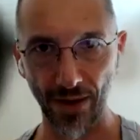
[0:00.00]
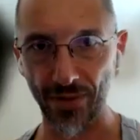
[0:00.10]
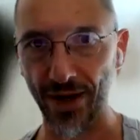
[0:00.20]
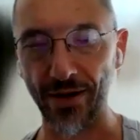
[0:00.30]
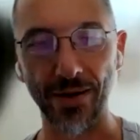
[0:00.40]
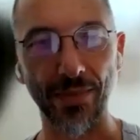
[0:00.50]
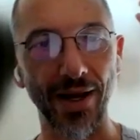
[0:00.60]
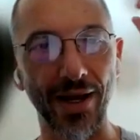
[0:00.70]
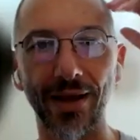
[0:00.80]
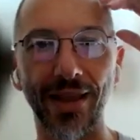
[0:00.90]
right there in my
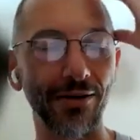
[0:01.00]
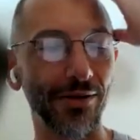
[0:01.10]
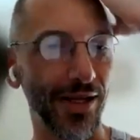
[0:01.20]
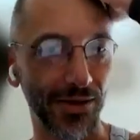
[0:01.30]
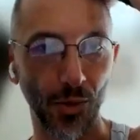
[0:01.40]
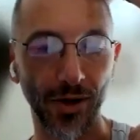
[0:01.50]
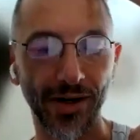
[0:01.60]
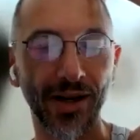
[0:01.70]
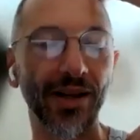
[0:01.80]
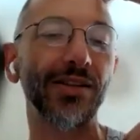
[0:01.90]
account, it's
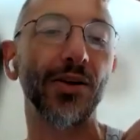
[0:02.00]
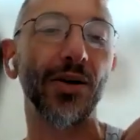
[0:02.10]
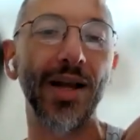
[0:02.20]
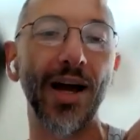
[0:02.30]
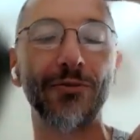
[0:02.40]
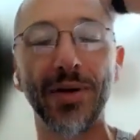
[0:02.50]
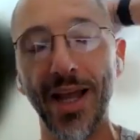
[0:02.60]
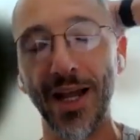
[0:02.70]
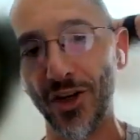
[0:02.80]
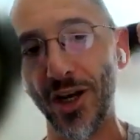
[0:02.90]
working. And so now I've been
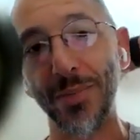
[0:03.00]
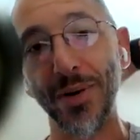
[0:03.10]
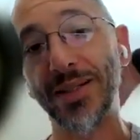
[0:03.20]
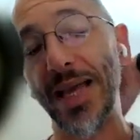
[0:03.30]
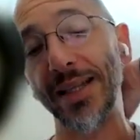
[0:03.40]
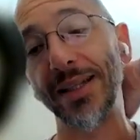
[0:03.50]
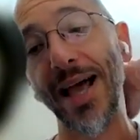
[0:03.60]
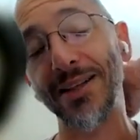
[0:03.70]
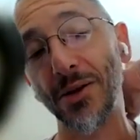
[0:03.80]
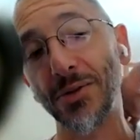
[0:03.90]
catching up on Ted
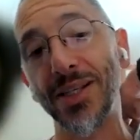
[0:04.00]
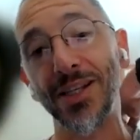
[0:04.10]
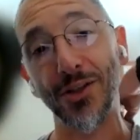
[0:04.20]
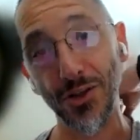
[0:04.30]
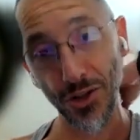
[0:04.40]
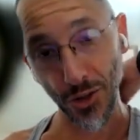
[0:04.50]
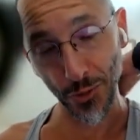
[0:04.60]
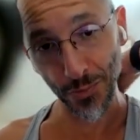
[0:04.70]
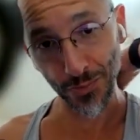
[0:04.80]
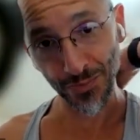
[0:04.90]
Lasso season 2.